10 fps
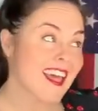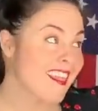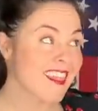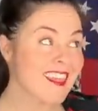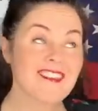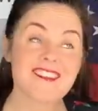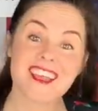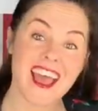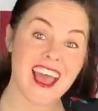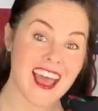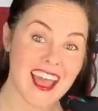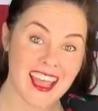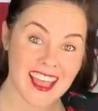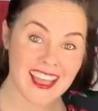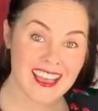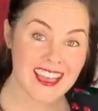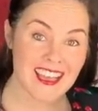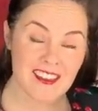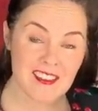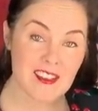this guy
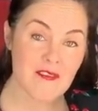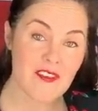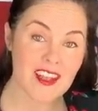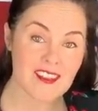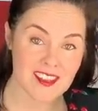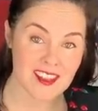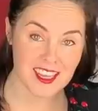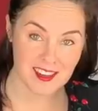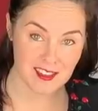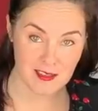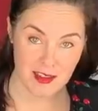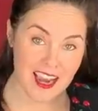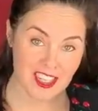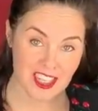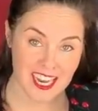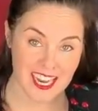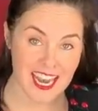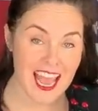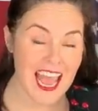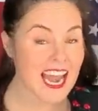is the face of the
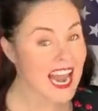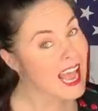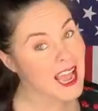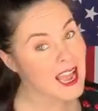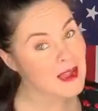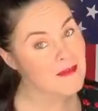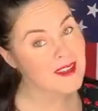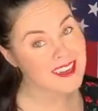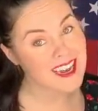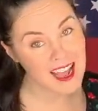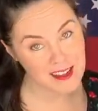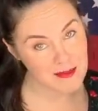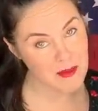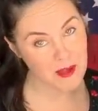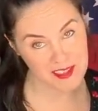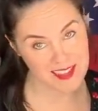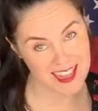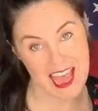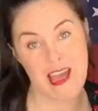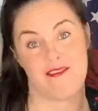insurrection, and I'm not supposed to
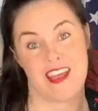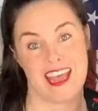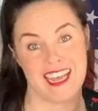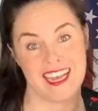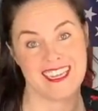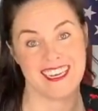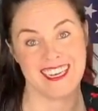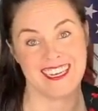laugh at it.